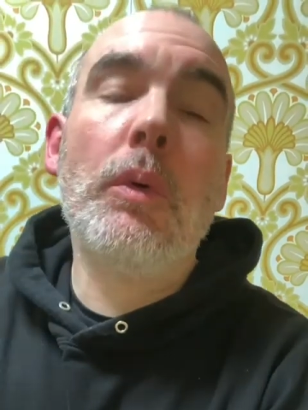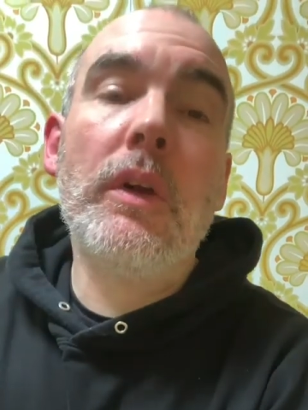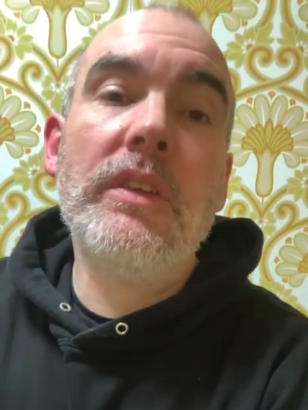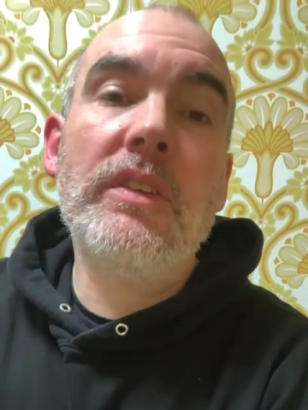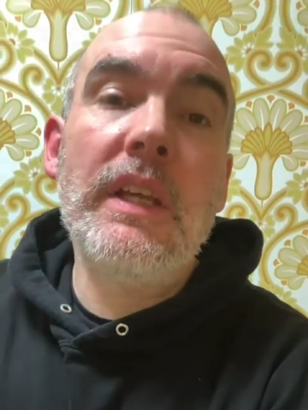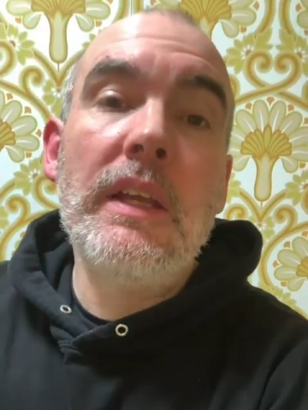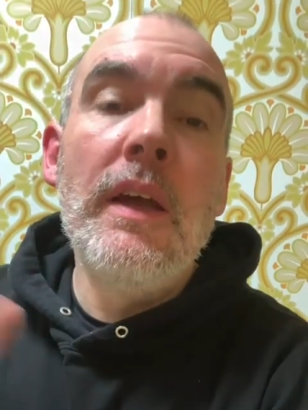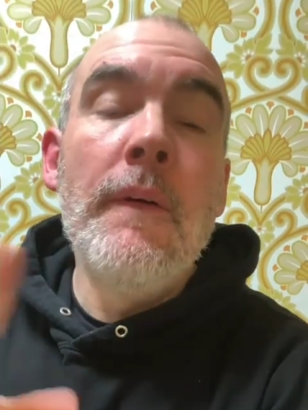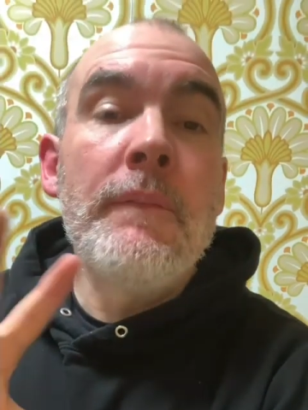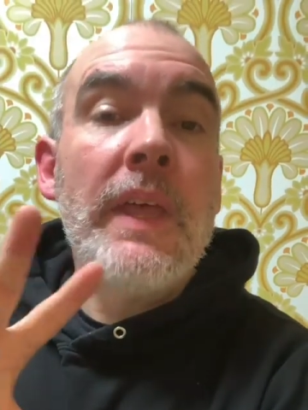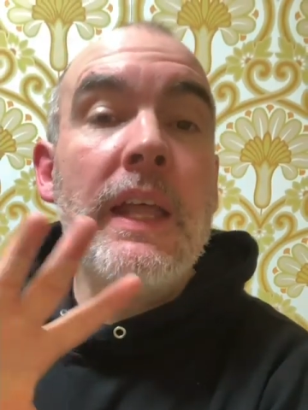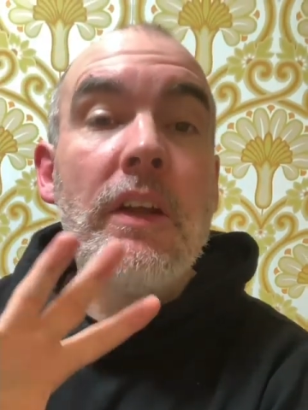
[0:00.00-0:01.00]
what I see,
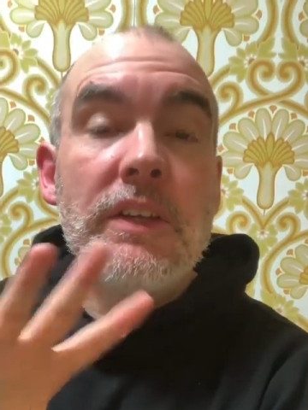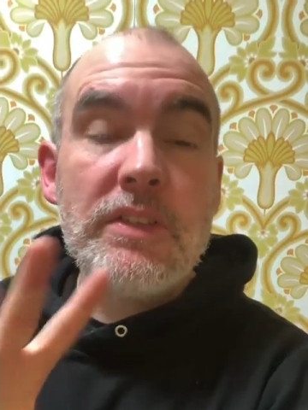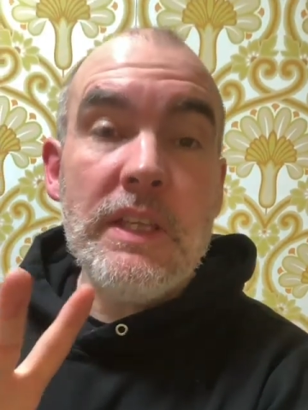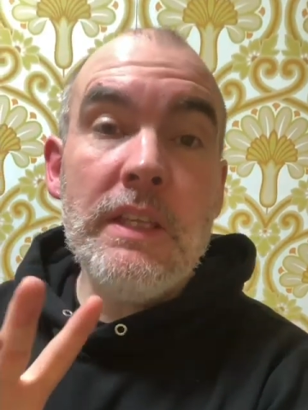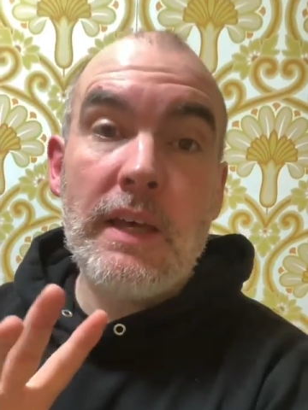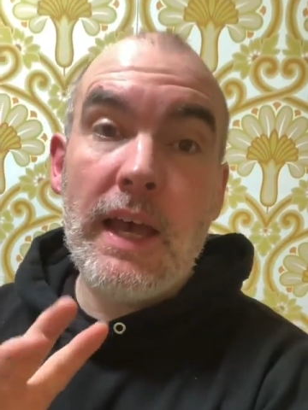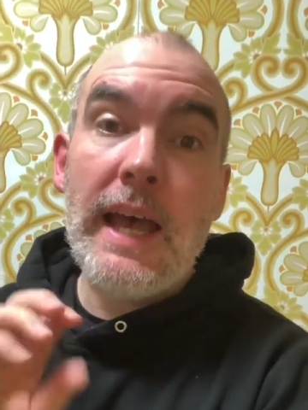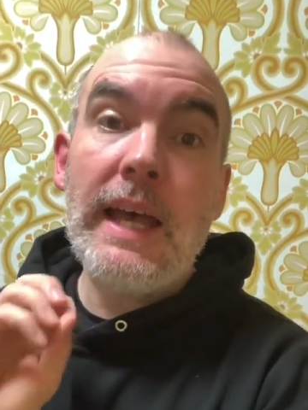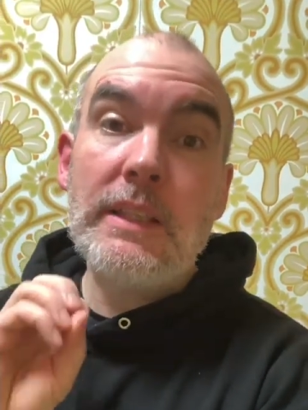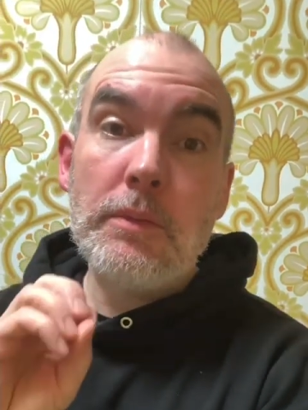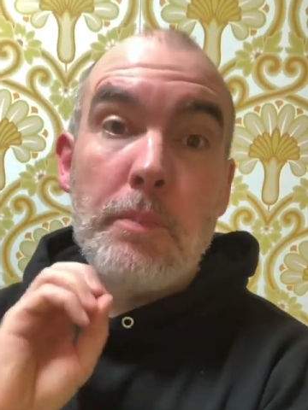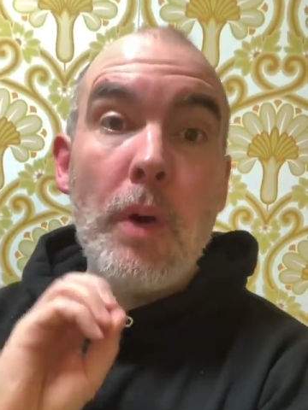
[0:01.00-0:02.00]
and I see that
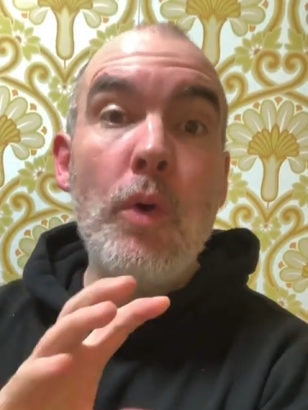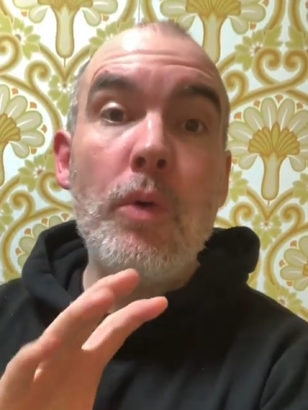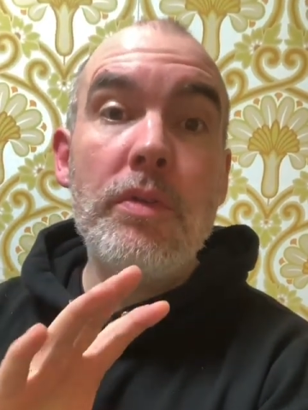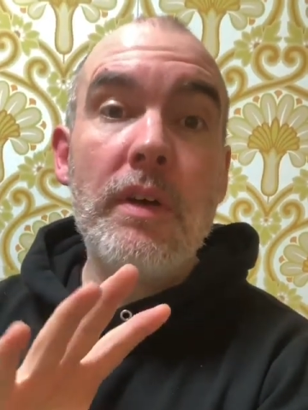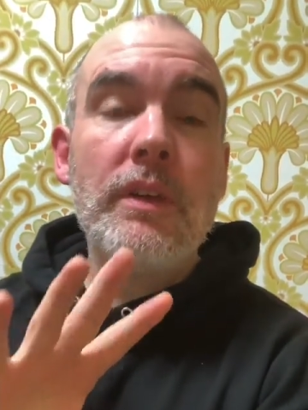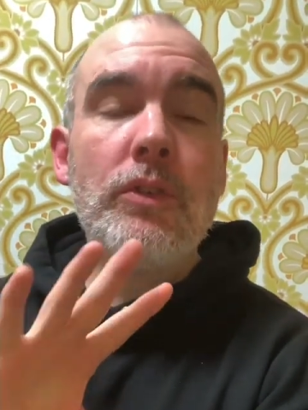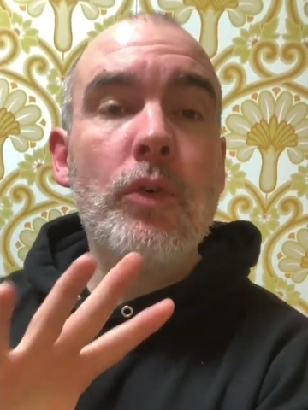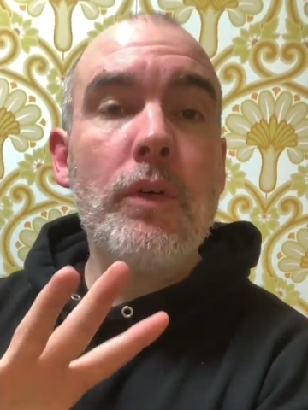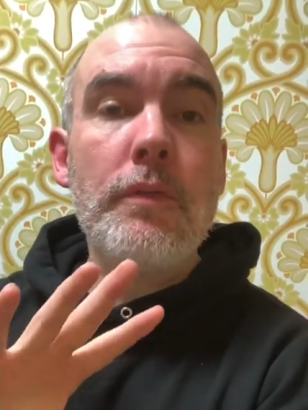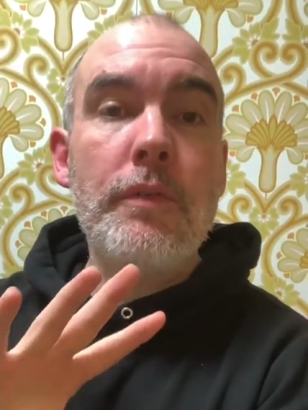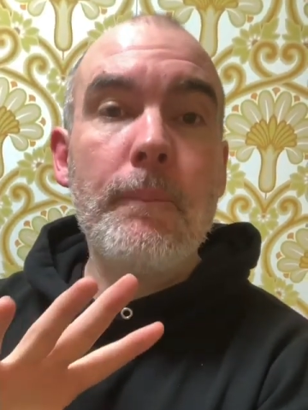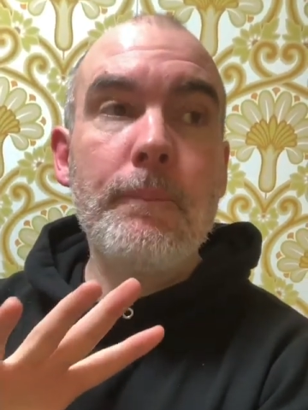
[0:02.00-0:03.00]
as both a sort
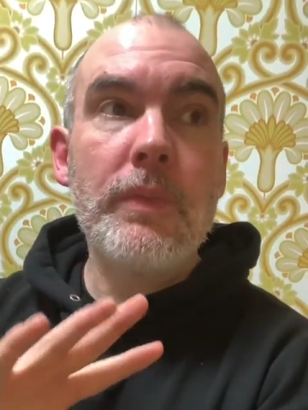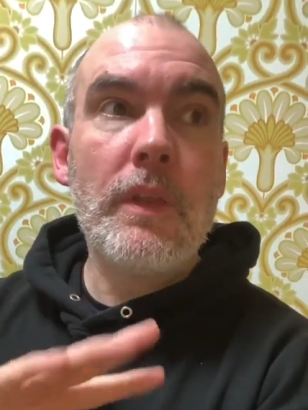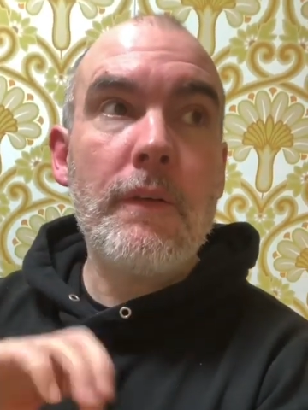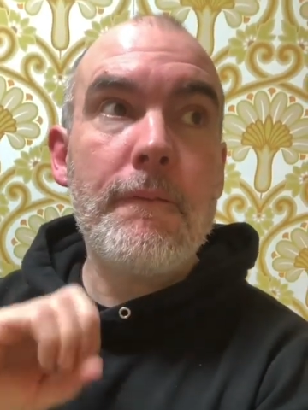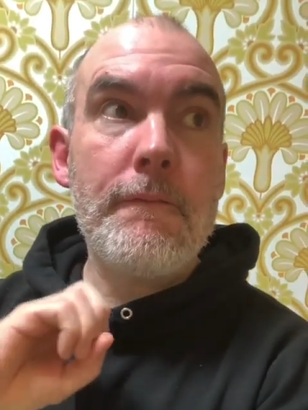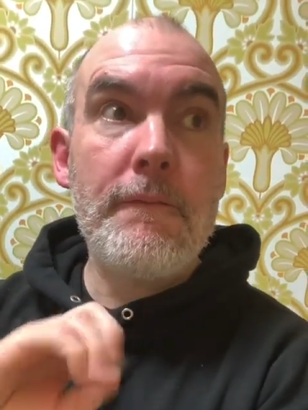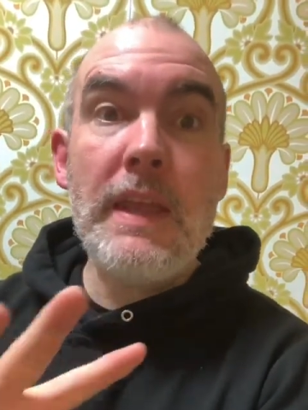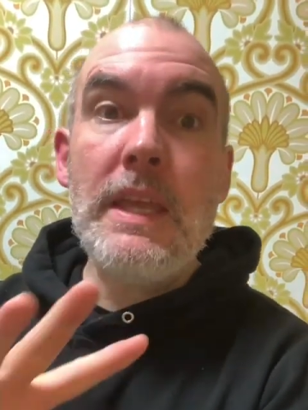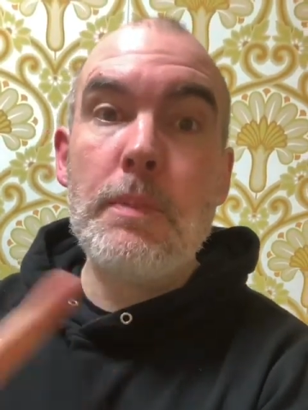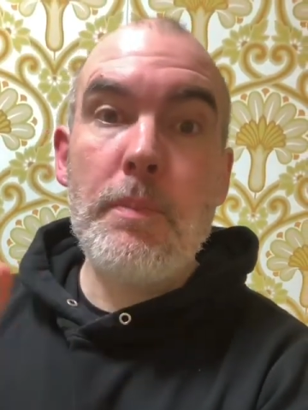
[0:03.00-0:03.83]
of fake